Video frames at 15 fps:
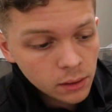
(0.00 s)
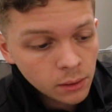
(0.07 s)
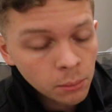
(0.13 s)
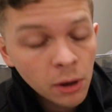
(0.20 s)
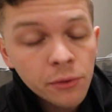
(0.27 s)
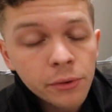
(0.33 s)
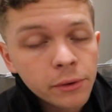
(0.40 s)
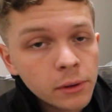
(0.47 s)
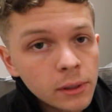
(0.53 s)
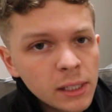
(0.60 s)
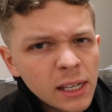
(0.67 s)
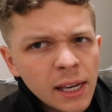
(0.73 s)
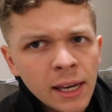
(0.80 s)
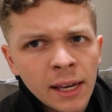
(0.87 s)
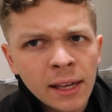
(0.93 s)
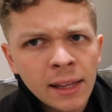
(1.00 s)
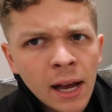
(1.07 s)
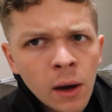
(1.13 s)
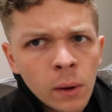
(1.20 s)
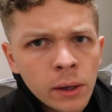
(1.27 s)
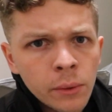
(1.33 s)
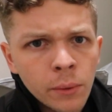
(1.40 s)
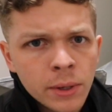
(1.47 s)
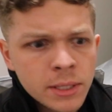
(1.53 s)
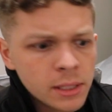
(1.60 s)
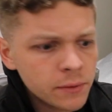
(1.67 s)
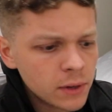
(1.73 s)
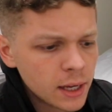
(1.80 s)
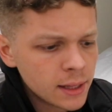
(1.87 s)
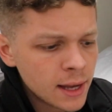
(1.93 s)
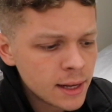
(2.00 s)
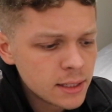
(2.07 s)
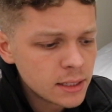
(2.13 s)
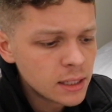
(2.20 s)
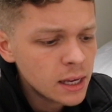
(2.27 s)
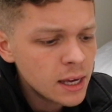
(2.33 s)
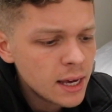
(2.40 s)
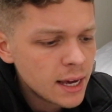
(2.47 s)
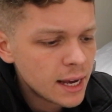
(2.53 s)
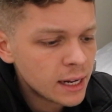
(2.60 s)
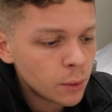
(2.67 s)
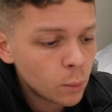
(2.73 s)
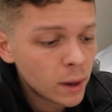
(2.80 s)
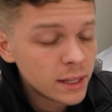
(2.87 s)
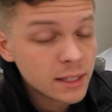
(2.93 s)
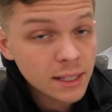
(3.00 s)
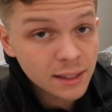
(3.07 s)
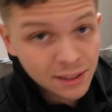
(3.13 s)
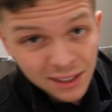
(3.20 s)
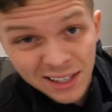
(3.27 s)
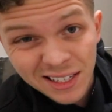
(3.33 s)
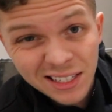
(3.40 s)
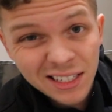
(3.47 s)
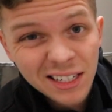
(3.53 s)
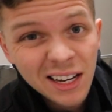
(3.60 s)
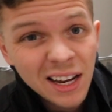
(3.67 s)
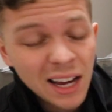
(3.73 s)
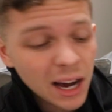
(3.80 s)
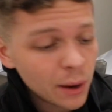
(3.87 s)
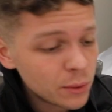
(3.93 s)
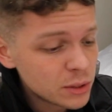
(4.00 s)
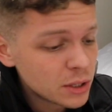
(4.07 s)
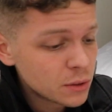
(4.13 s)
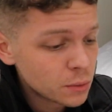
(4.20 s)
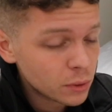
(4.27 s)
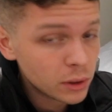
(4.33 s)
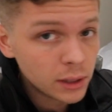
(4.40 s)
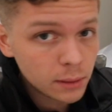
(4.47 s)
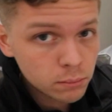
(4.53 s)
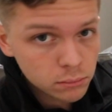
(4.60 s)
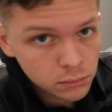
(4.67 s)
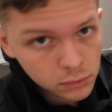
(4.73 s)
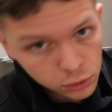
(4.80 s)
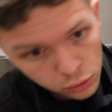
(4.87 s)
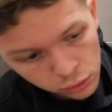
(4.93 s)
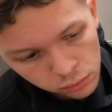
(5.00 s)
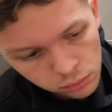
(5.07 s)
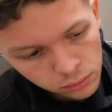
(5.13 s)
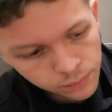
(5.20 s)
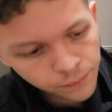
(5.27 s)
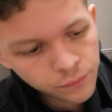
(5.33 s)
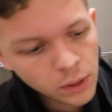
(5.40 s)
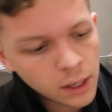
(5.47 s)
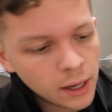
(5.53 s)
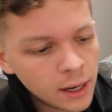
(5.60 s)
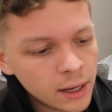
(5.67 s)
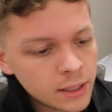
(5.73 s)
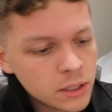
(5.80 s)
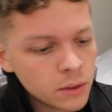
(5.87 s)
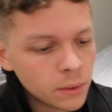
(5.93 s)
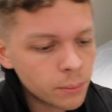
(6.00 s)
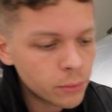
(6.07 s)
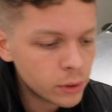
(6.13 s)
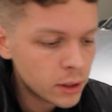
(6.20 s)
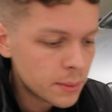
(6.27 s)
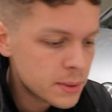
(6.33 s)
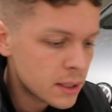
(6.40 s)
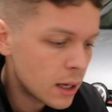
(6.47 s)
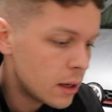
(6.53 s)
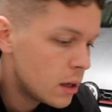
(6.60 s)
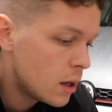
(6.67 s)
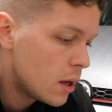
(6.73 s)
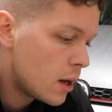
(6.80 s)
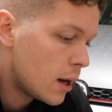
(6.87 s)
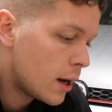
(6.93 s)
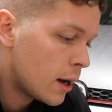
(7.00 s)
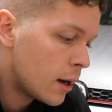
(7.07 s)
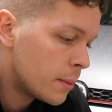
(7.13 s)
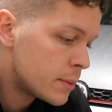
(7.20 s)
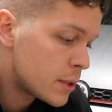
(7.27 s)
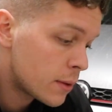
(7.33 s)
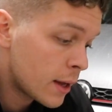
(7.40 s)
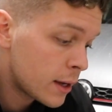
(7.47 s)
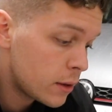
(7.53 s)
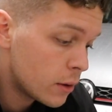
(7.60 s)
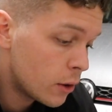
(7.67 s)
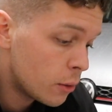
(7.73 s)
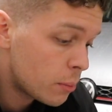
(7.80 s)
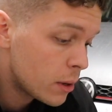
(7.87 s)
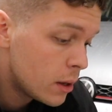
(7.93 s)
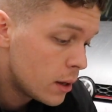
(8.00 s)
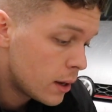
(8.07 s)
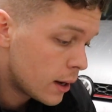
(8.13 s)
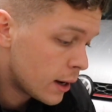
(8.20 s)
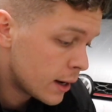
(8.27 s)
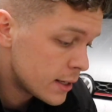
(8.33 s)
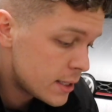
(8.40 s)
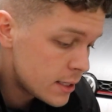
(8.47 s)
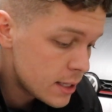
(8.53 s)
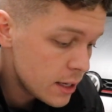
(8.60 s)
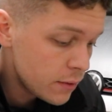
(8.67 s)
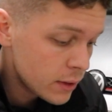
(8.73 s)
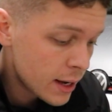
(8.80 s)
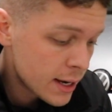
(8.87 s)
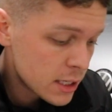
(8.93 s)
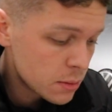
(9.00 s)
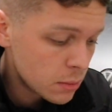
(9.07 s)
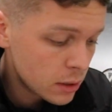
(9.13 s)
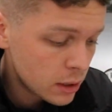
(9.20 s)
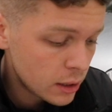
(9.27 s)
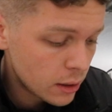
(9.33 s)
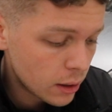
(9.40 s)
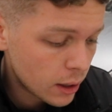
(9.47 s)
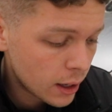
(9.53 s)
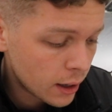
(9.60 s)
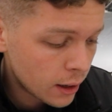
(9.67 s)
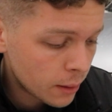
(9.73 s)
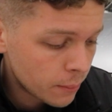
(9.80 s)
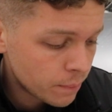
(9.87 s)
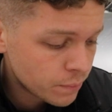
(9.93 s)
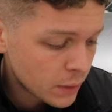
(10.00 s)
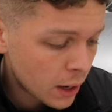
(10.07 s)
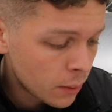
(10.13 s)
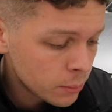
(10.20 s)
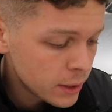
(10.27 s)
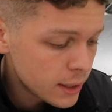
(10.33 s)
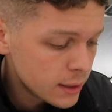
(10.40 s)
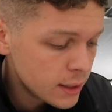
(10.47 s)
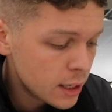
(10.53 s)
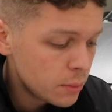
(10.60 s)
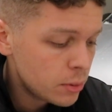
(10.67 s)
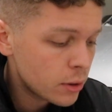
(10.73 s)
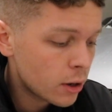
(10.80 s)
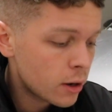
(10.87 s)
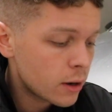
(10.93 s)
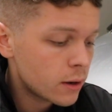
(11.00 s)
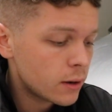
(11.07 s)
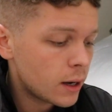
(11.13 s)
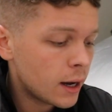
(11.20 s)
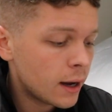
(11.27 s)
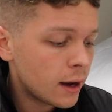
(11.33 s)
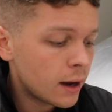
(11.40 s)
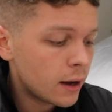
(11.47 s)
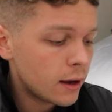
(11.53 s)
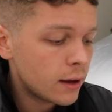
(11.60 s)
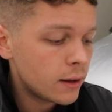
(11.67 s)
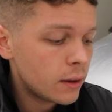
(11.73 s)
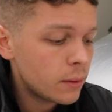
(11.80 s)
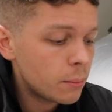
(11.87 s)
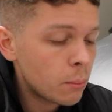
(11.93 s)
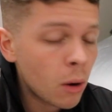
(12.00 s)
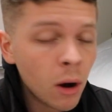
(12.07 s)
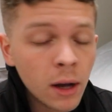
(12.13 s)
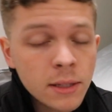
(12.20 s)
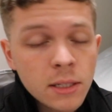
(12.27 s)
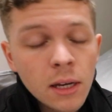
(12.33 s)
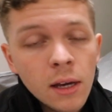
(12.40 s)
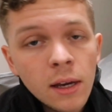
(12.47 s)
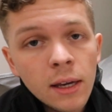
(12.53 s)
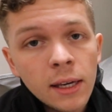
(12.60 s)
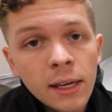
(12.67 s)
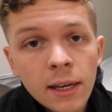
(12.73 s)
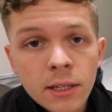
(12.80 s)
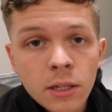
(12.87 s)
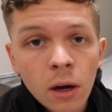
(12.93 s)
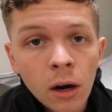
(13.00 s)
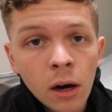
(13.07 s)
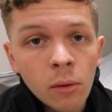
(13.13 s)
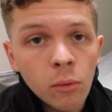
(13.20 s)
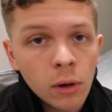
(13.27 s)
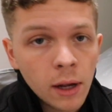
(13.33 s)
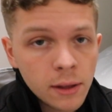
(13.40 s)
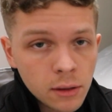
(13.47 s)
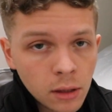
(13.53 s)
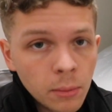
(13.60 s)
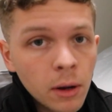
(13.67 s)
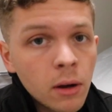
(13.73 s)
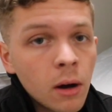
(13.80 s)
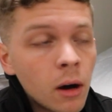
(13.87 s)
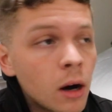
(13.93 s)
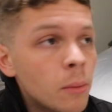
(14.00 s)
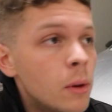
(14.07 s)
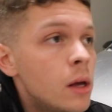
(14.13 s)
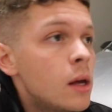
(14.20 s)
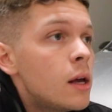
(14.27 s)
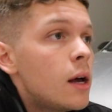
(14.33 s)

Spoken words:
muffler delete and how it wasn't even connected, and it went to this. I was just really like, so really upset. So thank you, Hope. Steven asked me how I'm liking the Apr mods. He has Cobb, what I thought about Cobb.